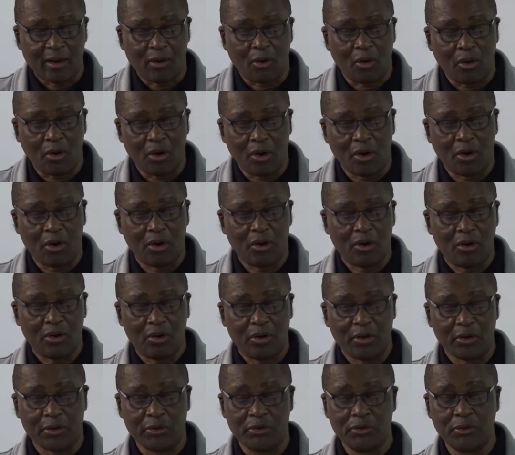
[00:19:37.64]

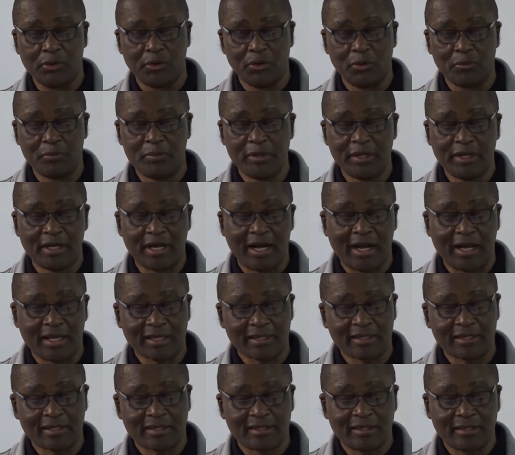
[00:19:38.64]
Or you'll be
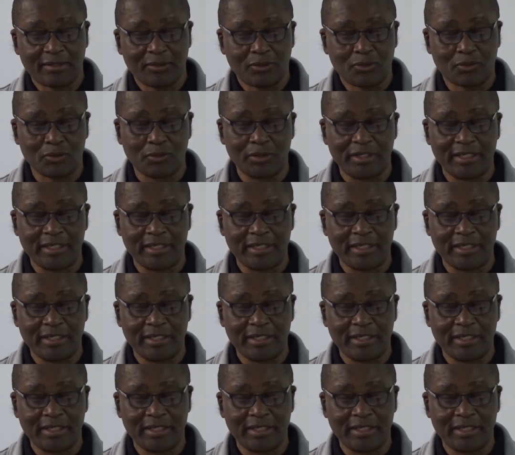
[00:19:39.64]
asked to